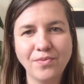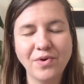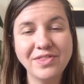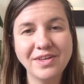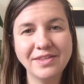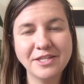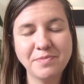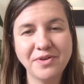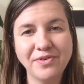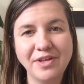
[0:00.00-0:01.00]
One thing that's
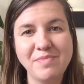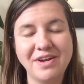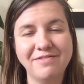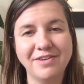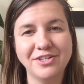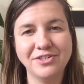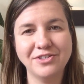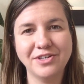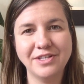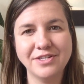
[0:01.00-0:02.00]
been really beneficial
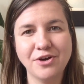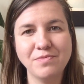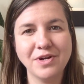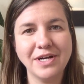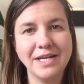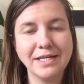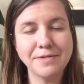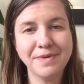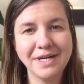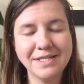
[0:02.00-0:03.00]
during this home learning
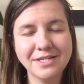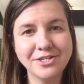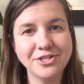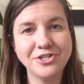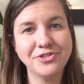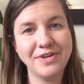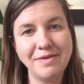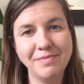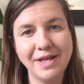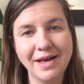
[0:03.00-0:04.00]
experience is to
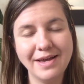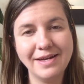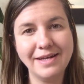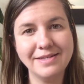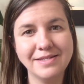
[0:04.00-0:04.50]
streamline and